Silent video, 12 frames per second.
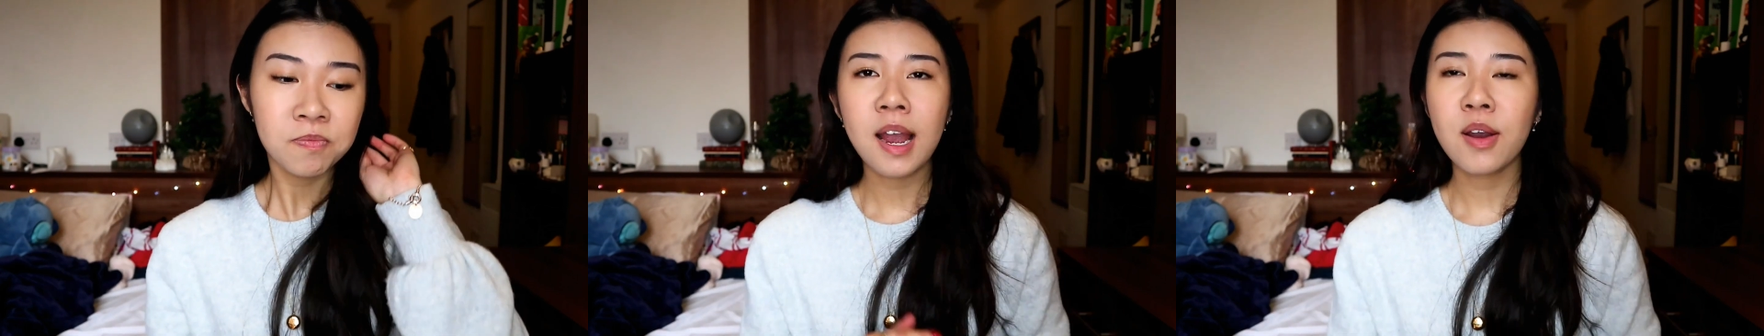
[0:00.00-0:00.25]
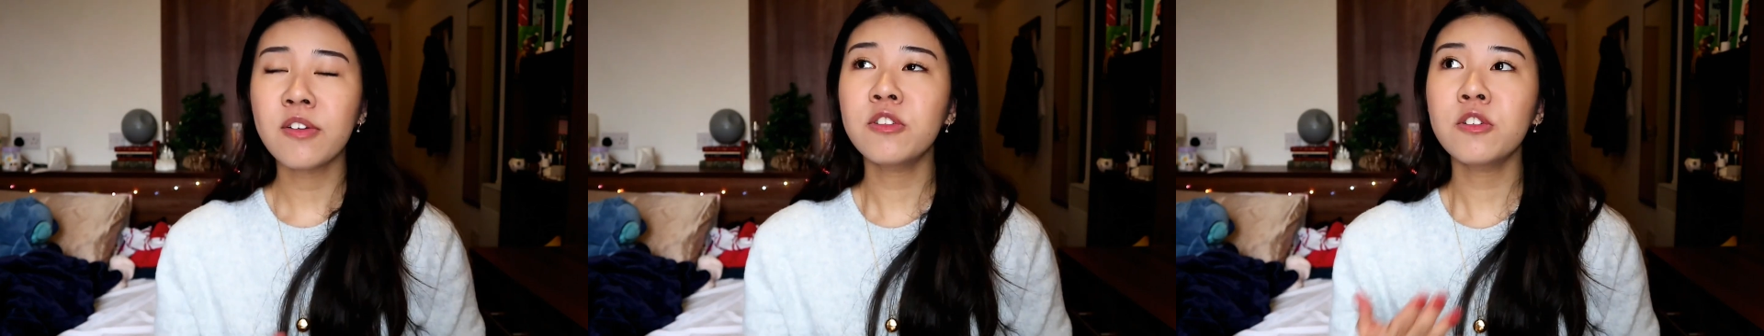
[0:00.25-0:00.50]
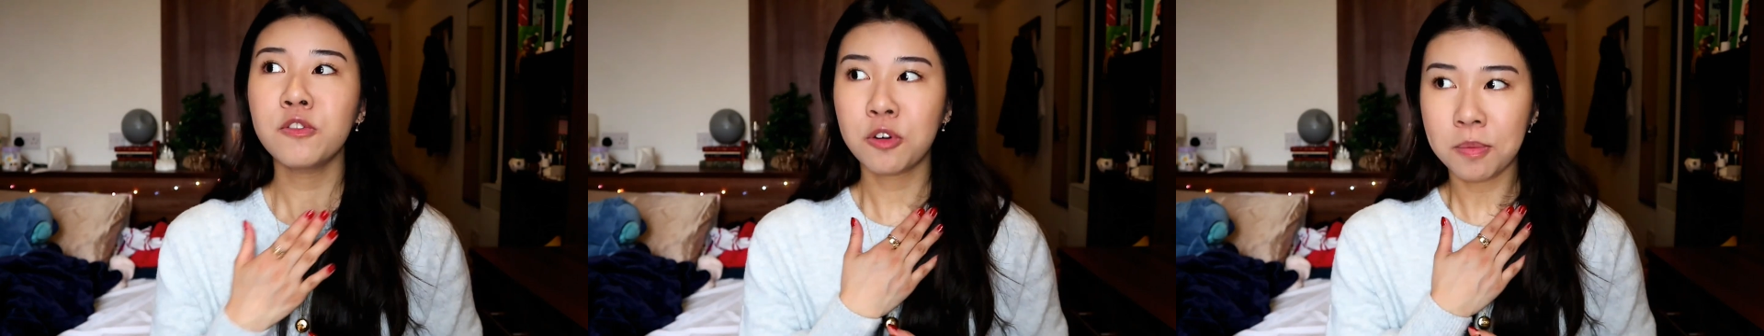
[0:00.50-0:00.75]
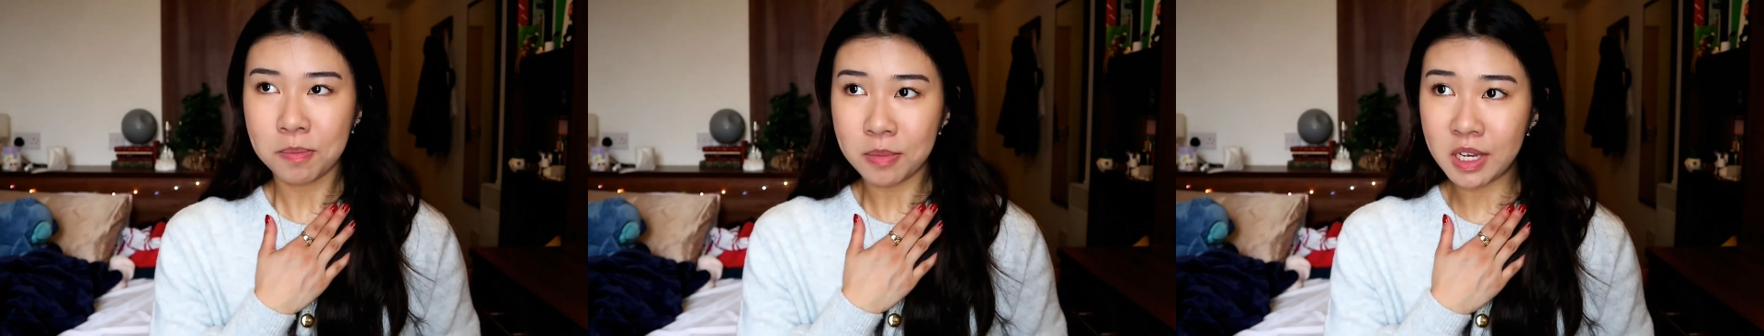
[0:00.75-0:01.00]
However, for
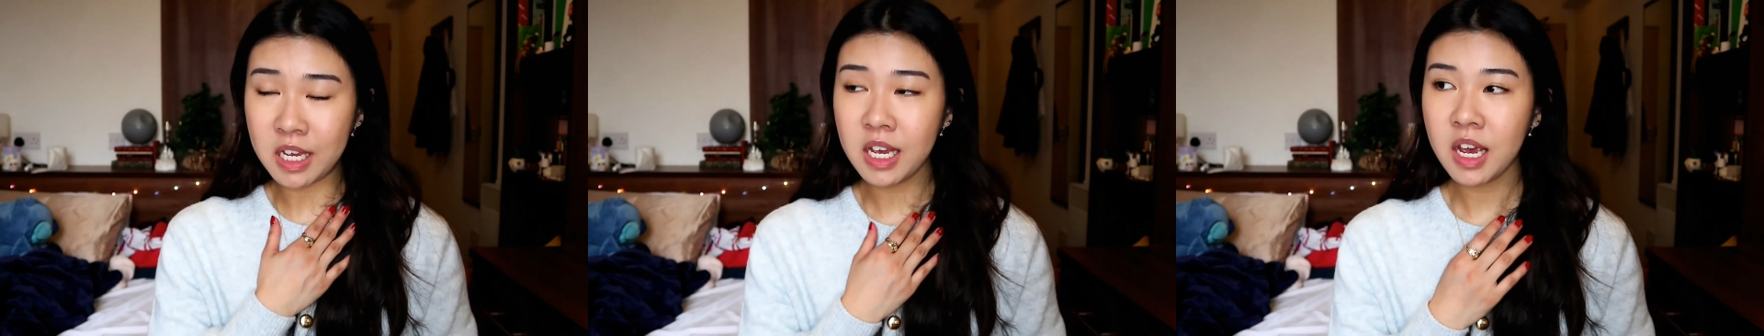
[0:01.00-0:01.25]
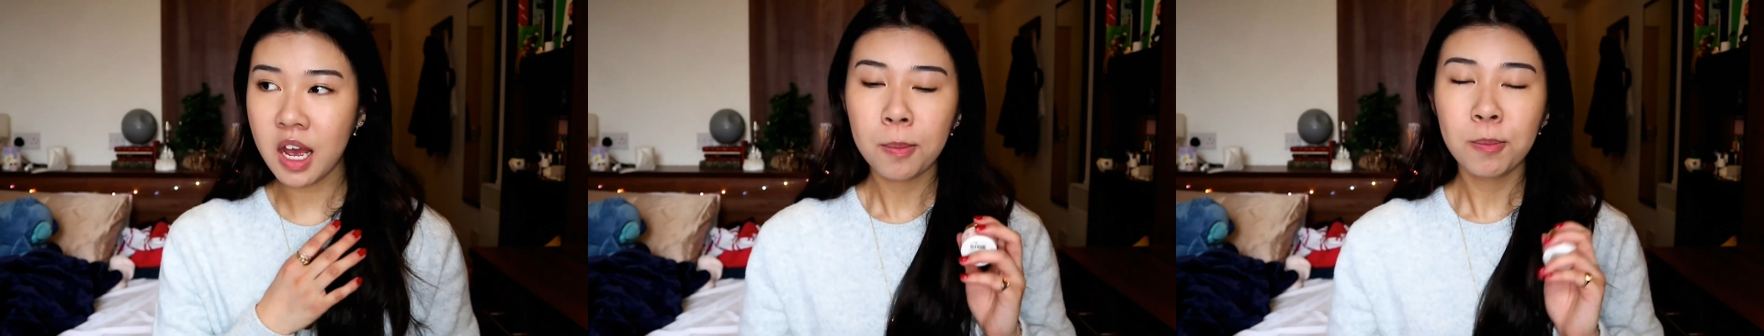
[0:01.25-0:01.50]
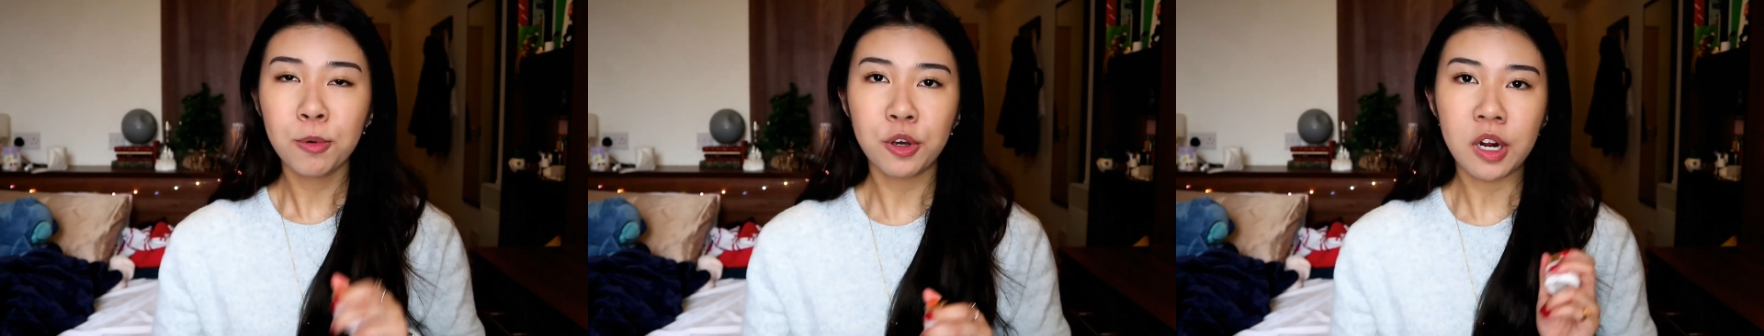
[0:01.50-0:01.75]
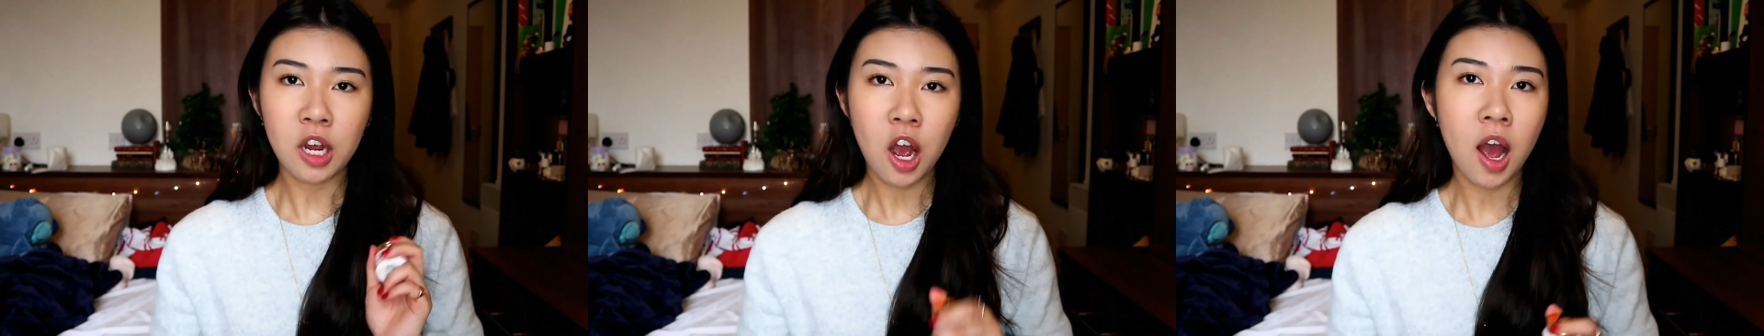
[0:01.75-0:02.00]
me,
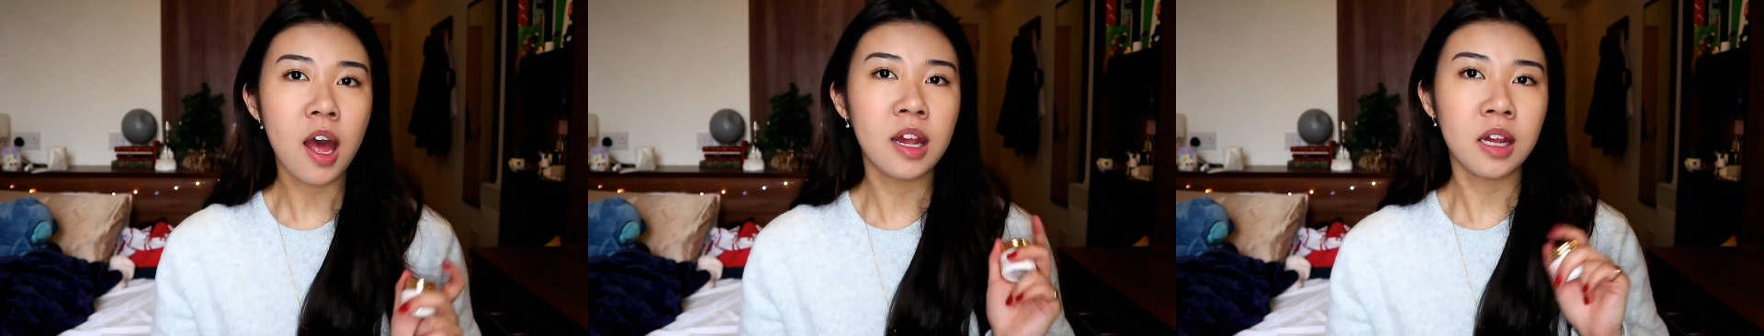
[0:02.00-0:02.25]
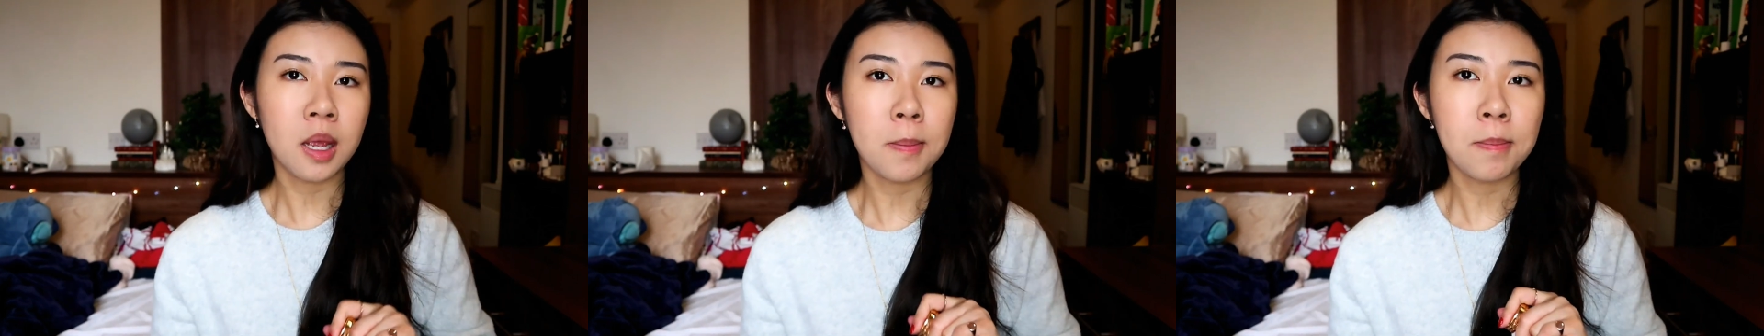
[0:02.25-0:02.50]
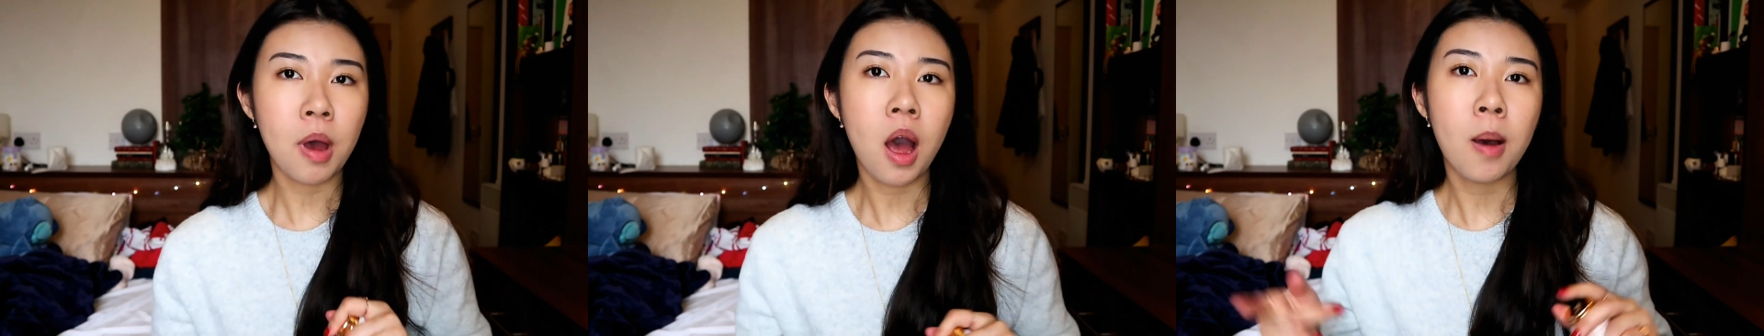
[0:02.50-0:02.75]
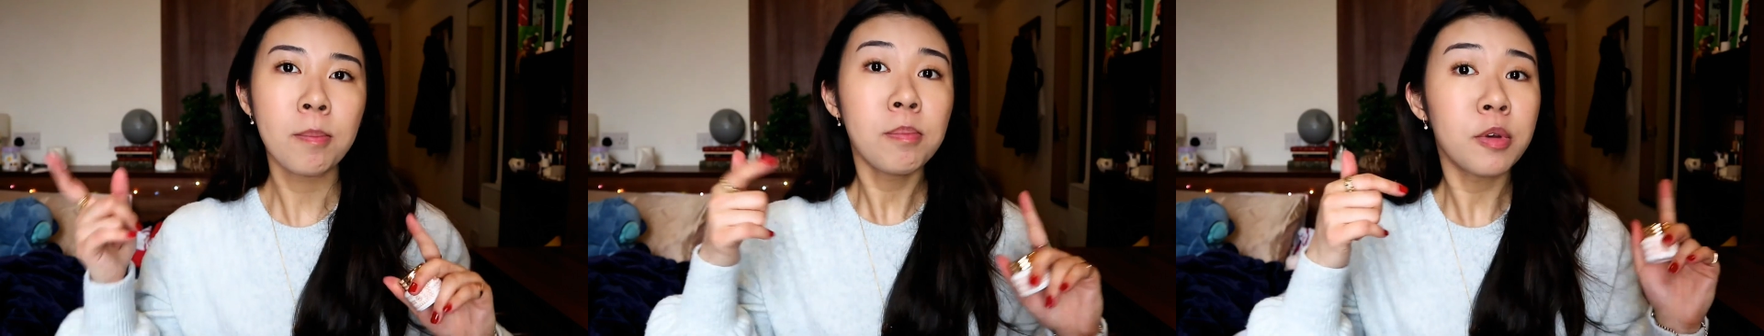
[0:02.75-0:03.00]
putting on lip balm